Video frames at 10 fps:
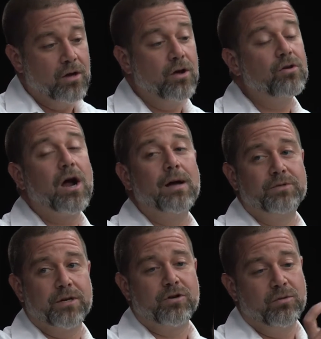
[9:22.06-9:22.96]
another
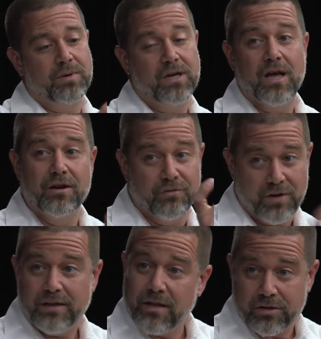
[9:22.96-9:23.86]
object could be an
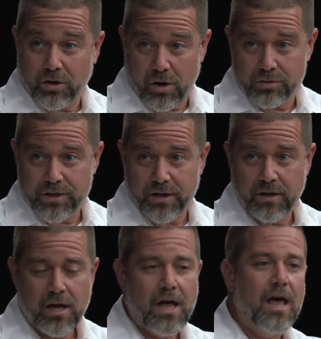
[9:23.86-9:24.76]
event that they're
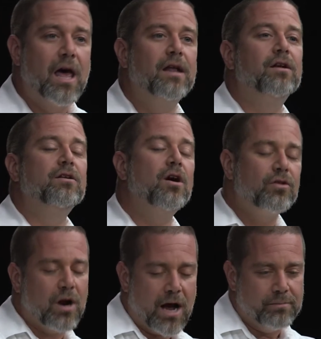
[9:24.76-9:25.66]
hosting, and
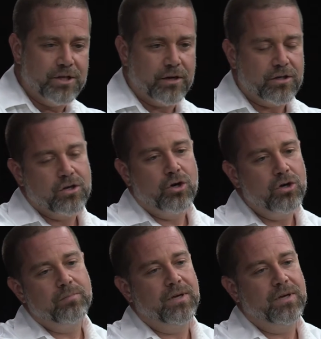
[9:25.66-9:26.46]
another object could